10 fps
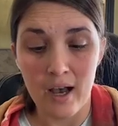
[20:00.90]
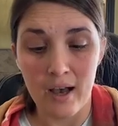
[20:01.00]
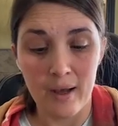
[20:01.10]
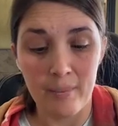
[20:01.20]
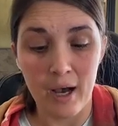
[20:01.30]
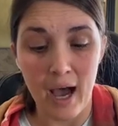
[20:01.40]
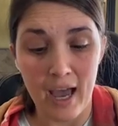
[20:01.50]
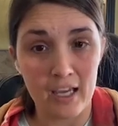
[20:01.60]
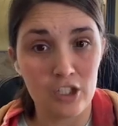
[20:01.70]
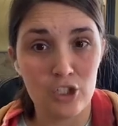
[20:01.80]

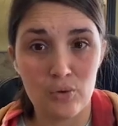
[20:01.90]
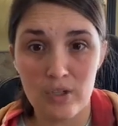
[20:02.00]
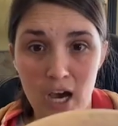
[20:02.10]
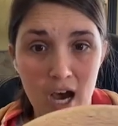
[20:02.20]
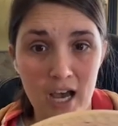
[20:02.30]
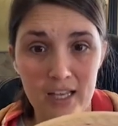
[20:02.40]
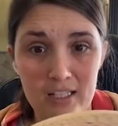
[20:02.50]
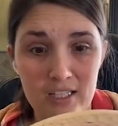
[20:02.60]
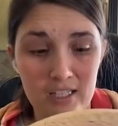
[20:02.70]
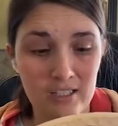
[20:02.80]
I do
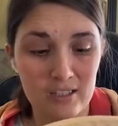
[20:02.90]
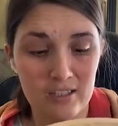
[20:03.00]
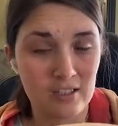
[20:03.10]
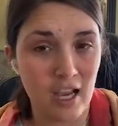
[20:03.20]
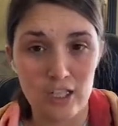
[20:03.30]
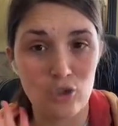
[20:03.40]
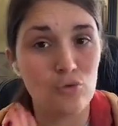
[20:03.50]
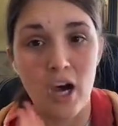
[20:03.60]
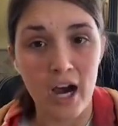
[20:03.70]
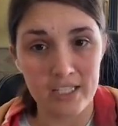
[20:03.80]
not
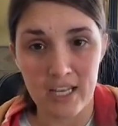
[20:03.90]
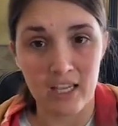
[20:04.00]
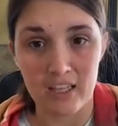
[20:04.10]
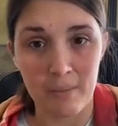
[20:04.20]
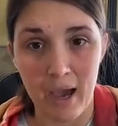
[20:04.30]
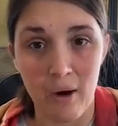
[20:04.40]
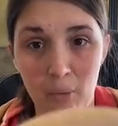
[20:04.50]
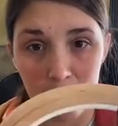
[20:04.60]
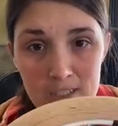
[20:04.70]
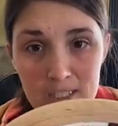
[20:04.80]
take them
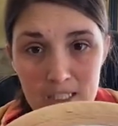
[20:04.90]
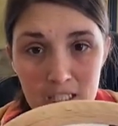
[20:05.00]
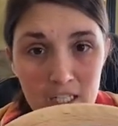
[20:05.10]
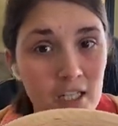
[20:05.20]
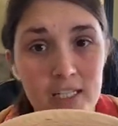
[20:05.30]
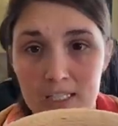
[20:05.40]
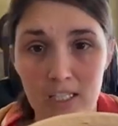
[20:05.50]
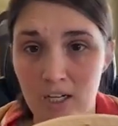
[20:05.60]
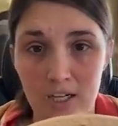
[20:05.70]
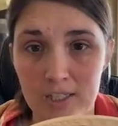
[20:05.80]
out. Once it's in here
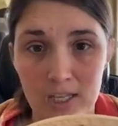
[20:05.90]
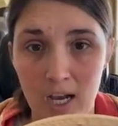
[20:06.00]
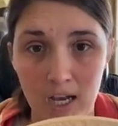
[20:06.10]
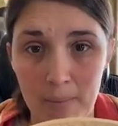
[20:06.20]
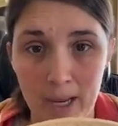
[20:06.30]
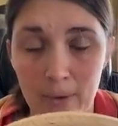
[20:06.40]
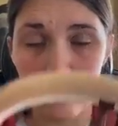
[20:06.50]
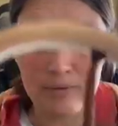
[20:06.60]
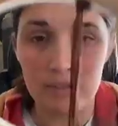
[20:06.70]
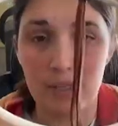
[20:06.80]
and it's not coming out.
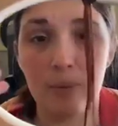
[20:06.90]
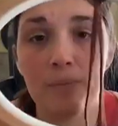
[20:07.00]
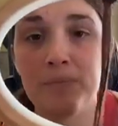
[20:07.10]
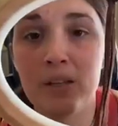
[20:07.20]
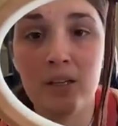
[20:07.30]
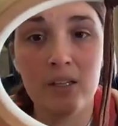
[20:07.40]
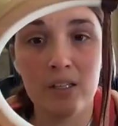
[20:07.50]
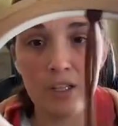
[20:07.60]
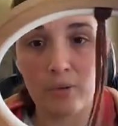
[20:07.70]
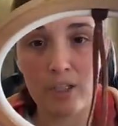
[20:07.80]
So
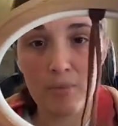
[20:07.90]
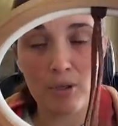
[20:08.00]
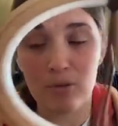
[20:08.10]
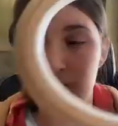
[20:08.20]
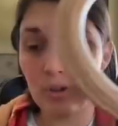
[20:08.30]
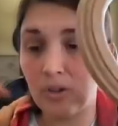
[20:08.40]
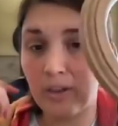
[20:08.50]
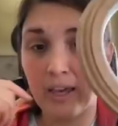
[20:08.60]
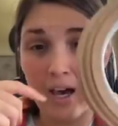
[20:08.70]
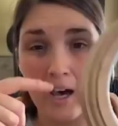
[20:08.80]
they're really beautiful.
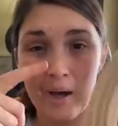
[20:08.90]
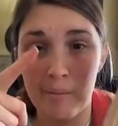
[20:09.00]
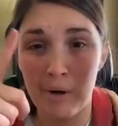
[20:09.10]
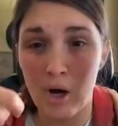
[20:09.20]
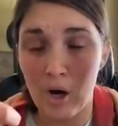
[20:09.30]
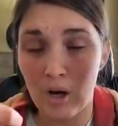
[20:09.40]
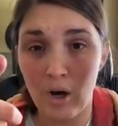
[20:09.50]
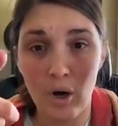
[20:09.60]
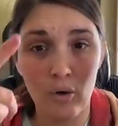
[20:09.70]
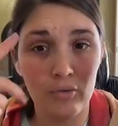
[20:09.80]
They come
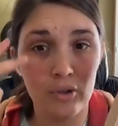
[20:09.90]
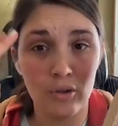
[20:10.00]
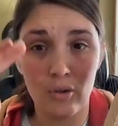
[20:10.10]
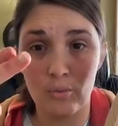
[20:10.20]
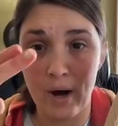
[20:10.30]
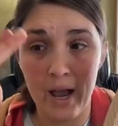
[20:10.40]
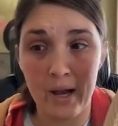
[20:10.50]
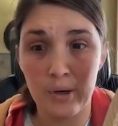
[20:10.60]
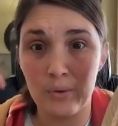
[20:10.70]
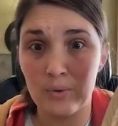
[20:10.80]
oval,
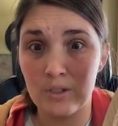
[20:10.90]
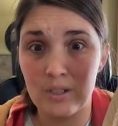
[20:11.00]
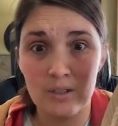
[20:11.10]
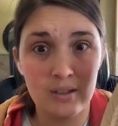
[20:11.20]
round.